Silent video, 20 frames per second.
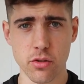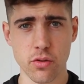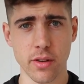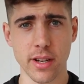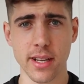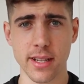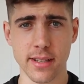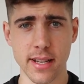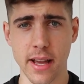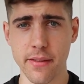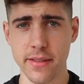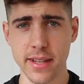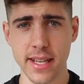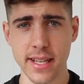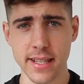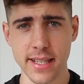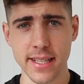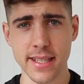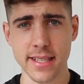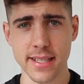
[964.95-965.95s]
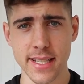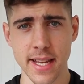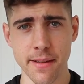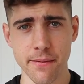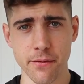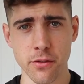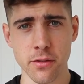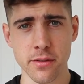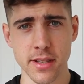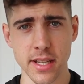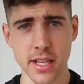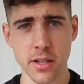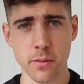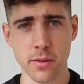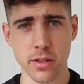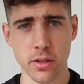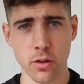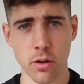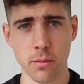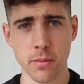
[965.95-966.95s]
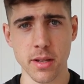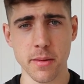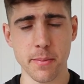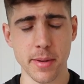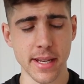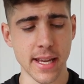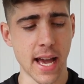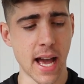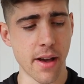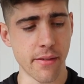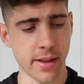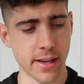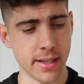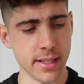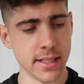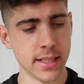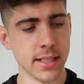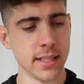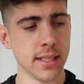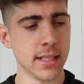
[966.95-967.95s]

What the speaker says: treat it to have eat the same foods that you would normally be having.